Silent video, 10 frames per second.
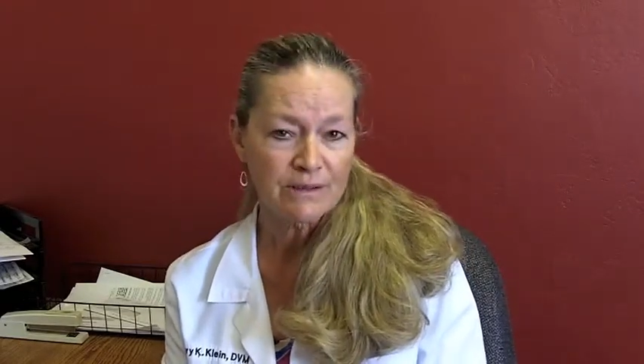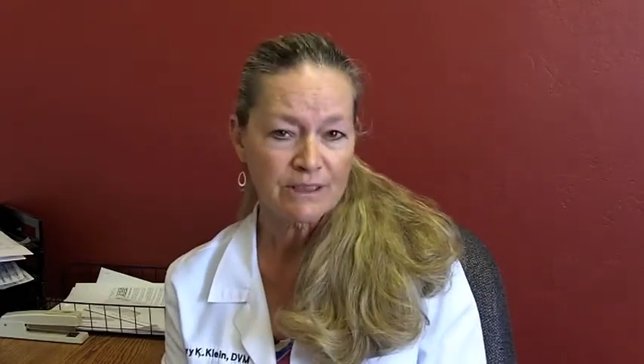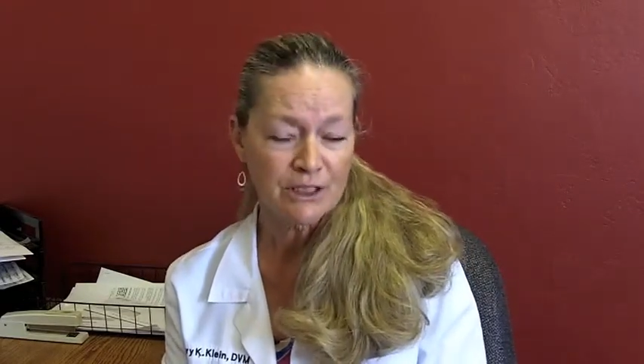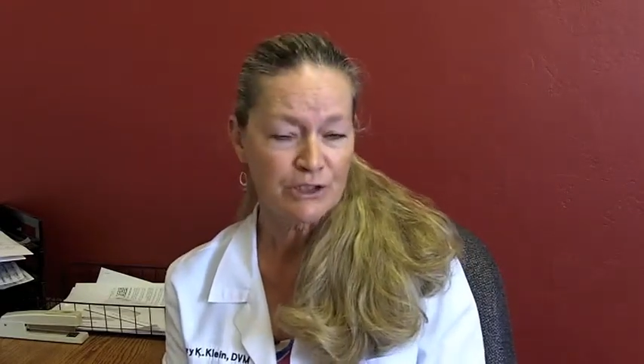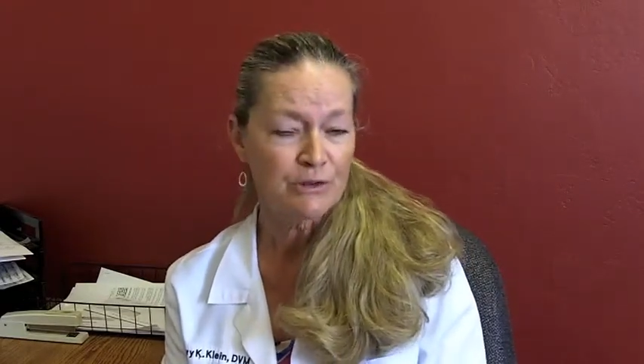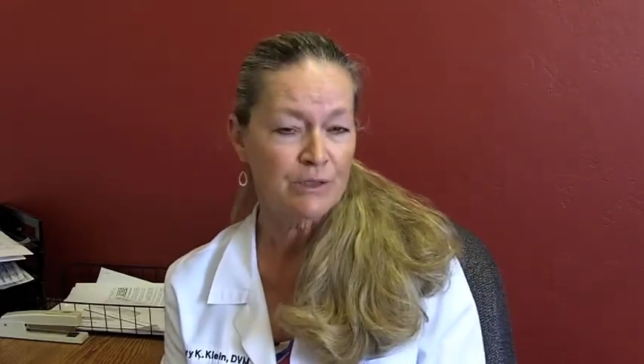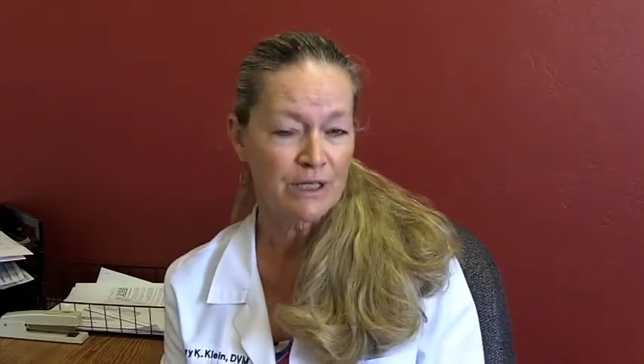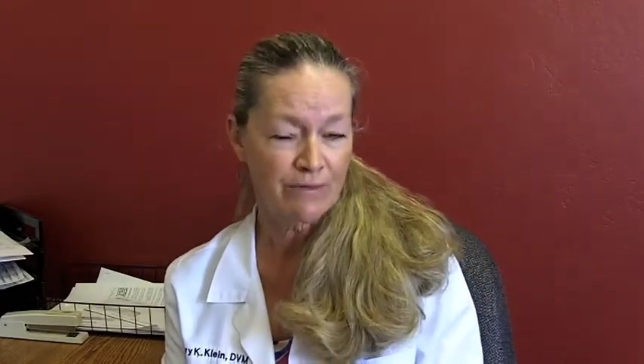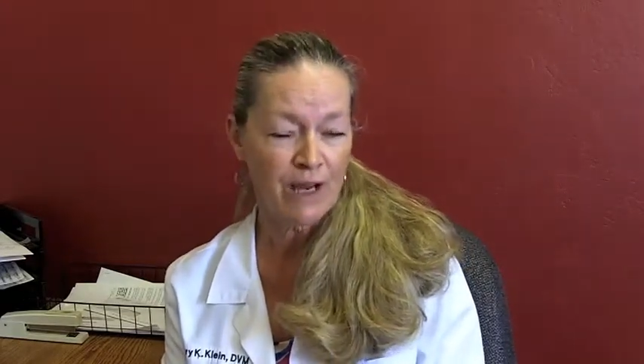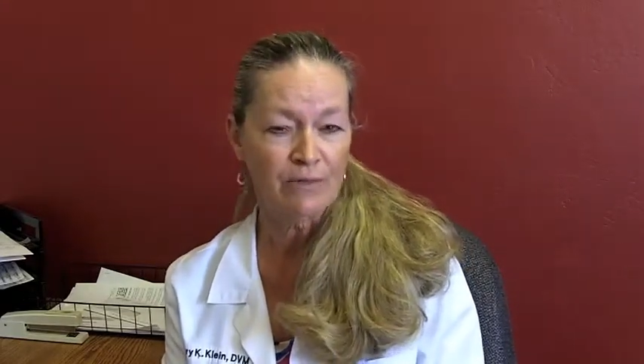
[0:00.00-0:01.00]
tissues that
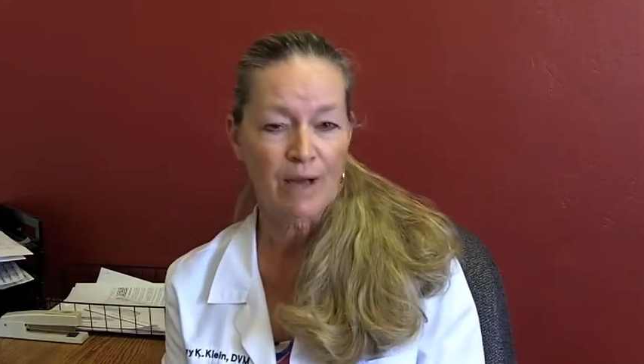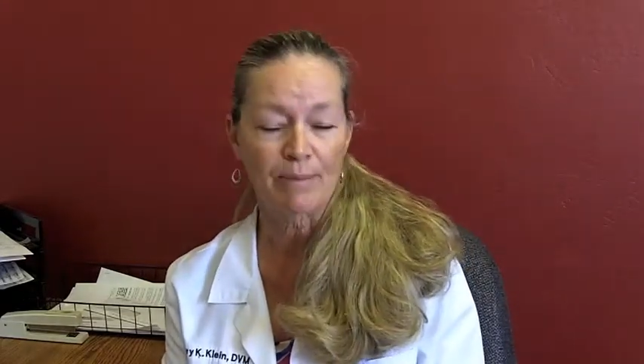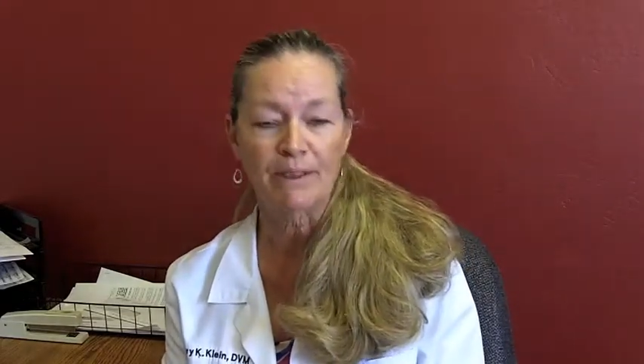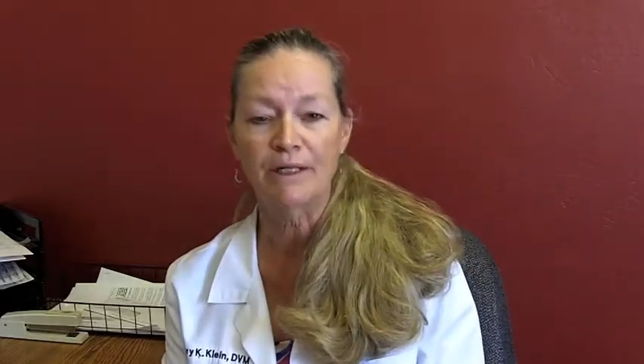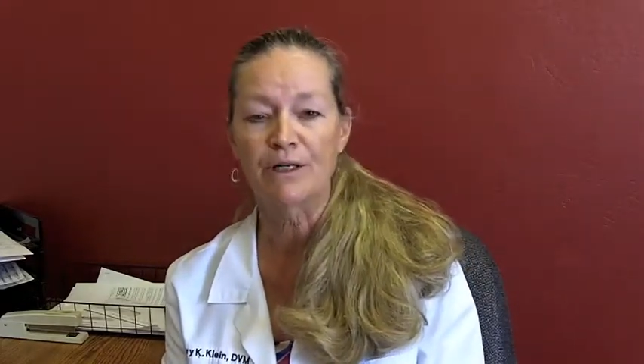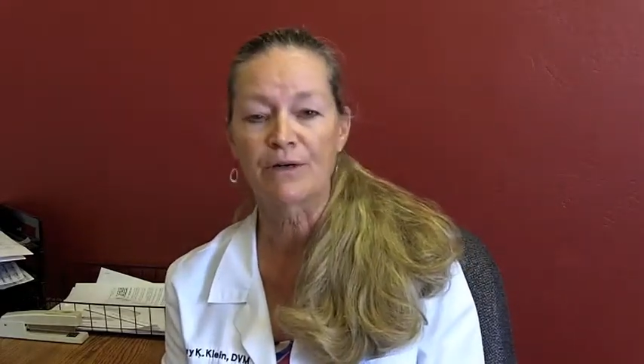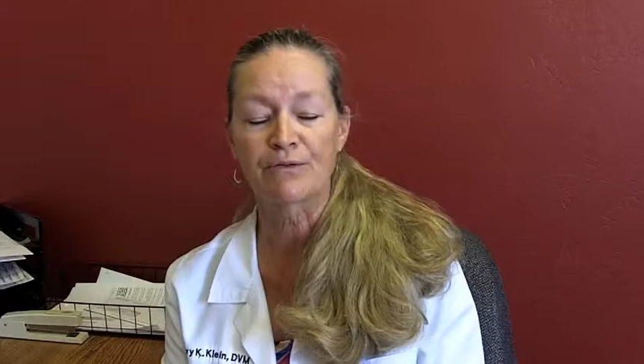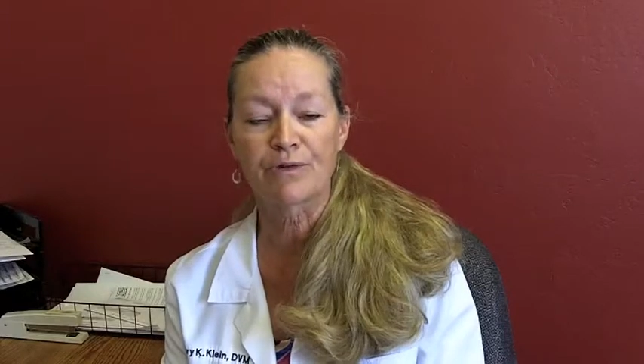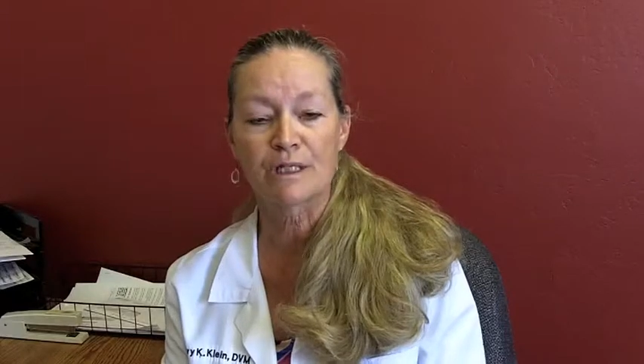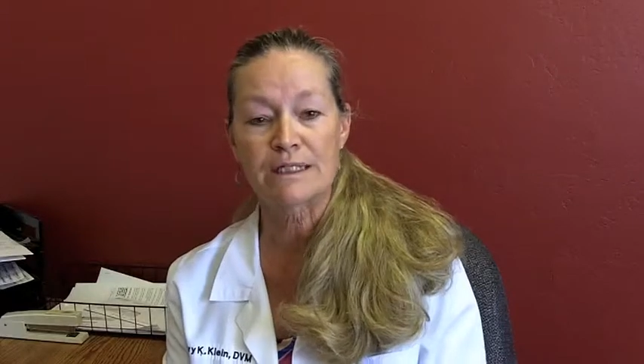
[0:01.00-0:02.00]
divide rapidly are,
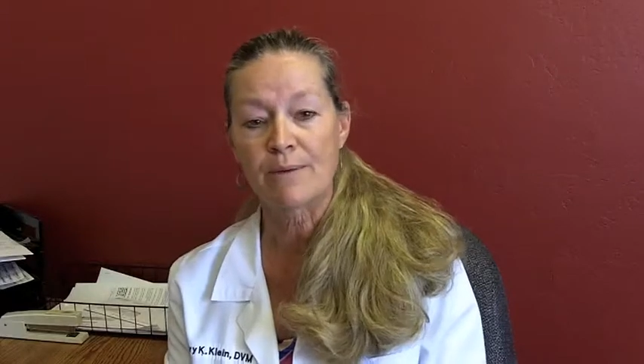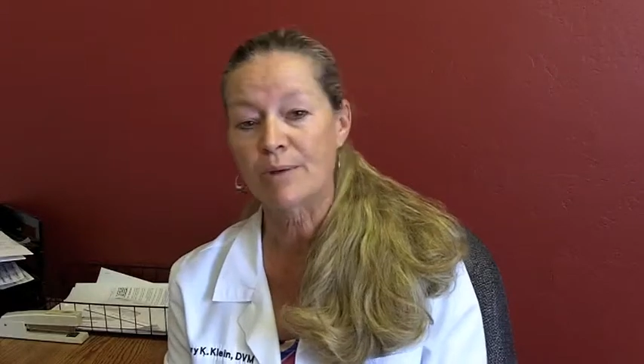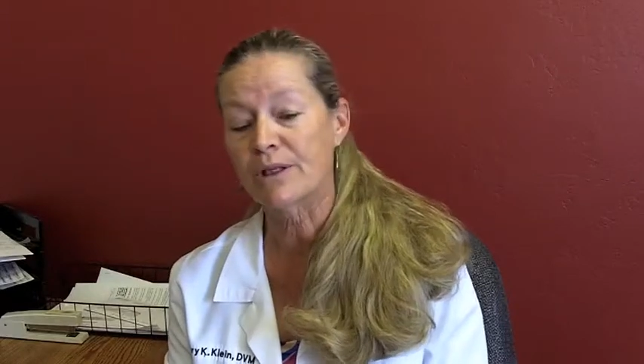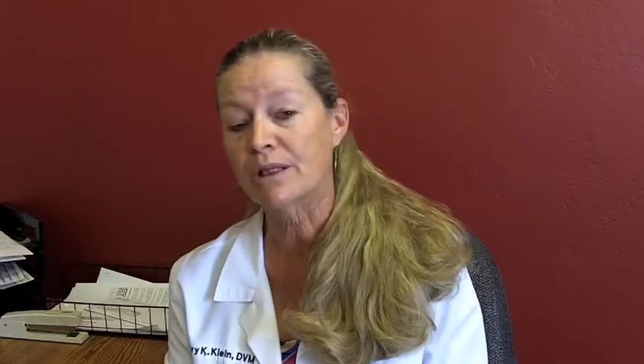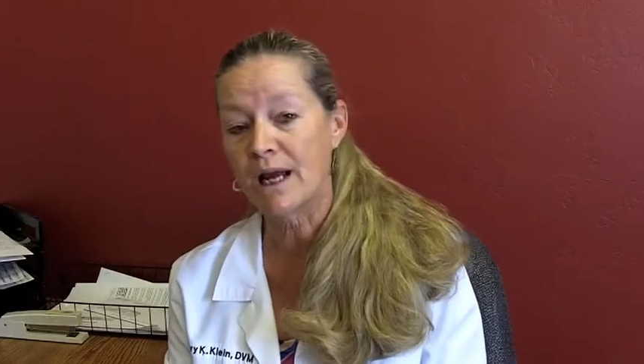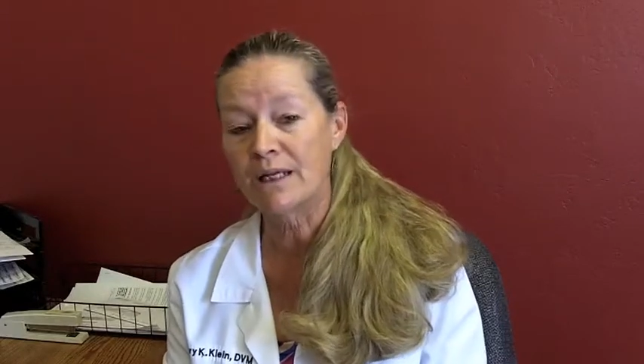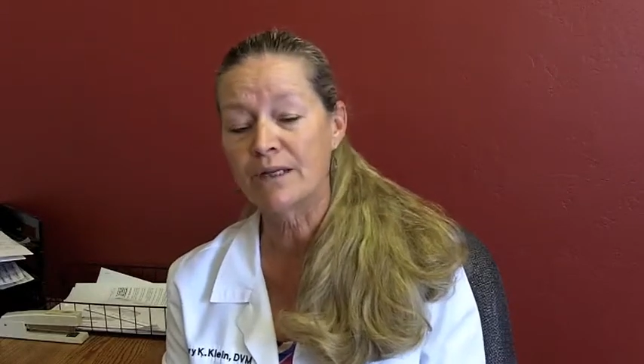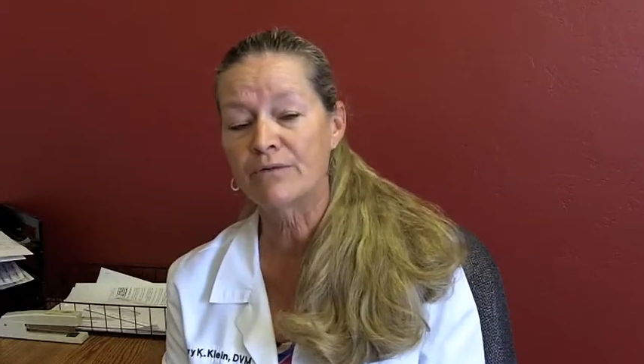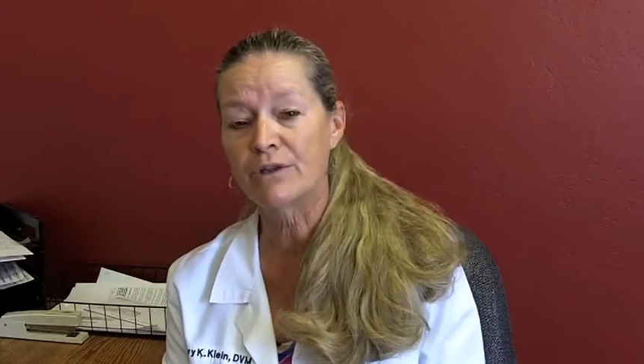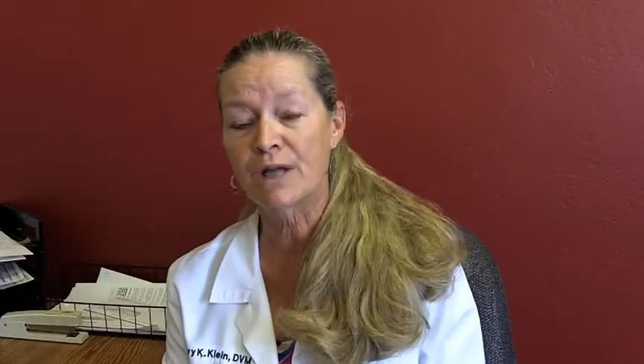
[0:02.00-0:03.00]
for example, the lining
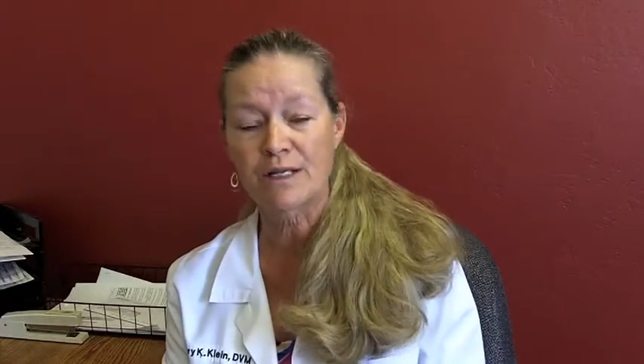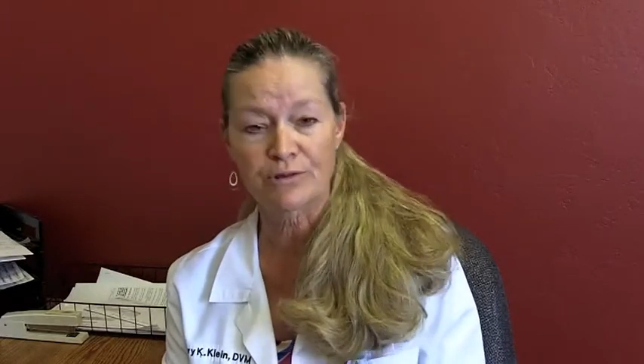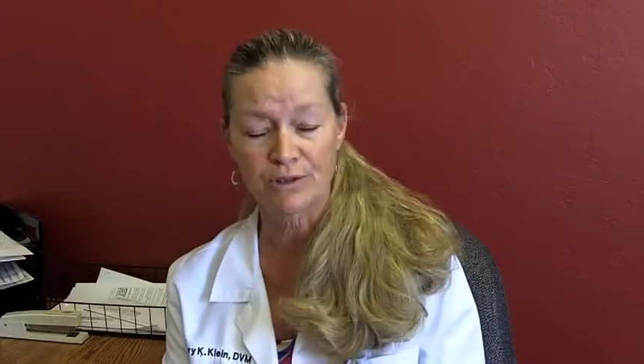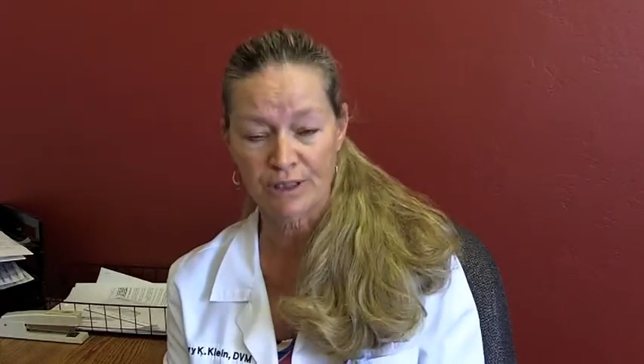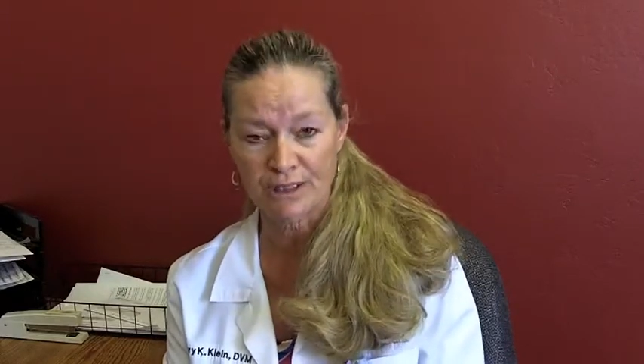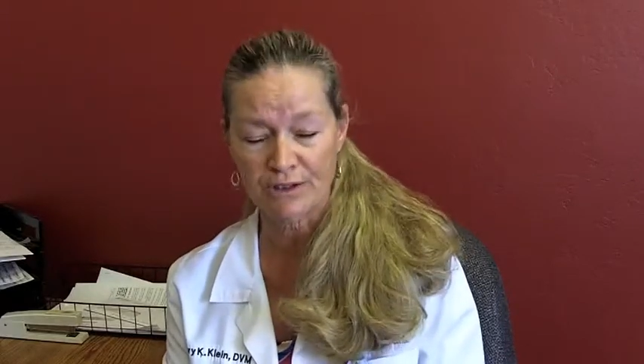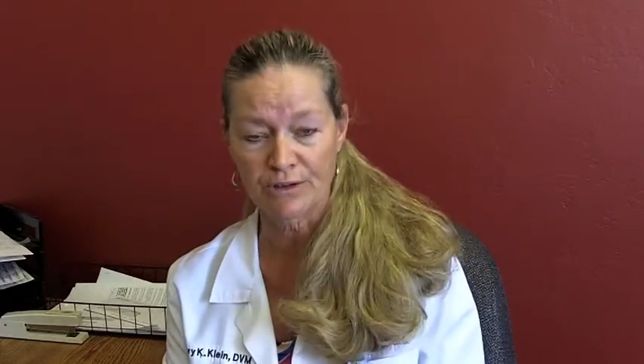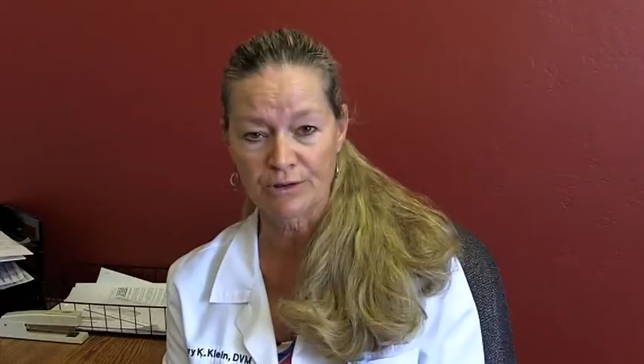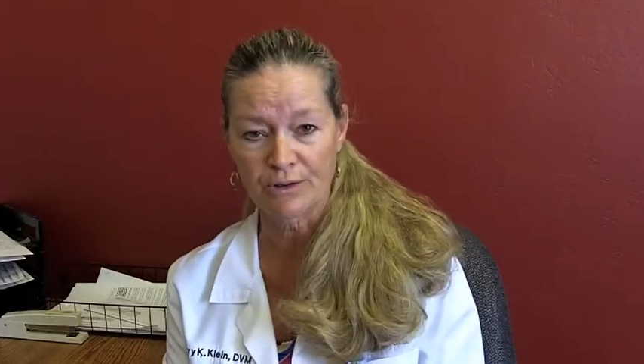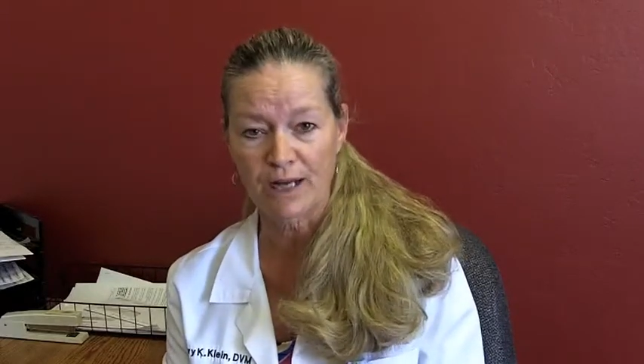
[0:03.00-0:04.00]
of your
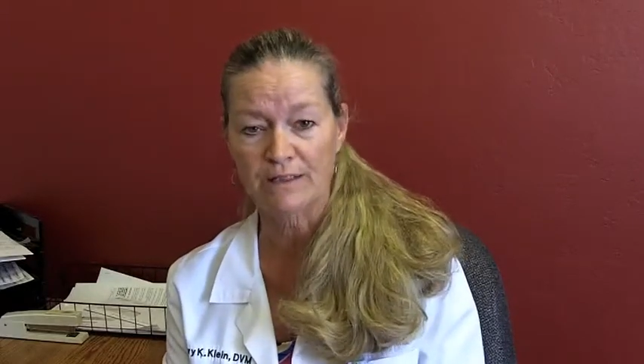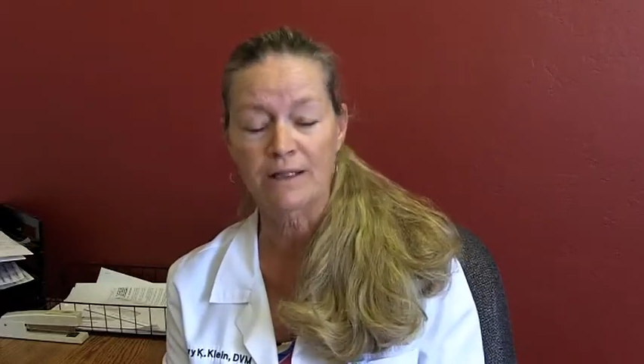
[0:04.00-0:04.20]
gastrointestinal tract.